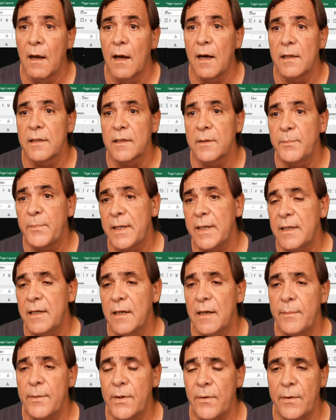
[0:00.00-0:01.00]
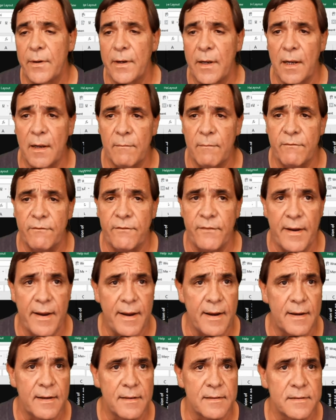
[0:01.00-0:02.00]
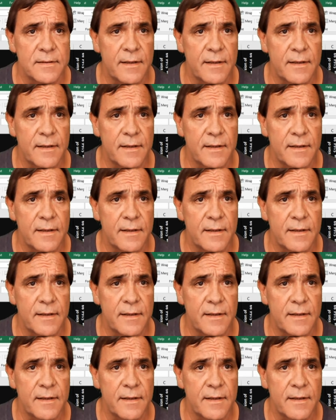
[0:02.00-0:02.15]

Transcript: On the PWM fans,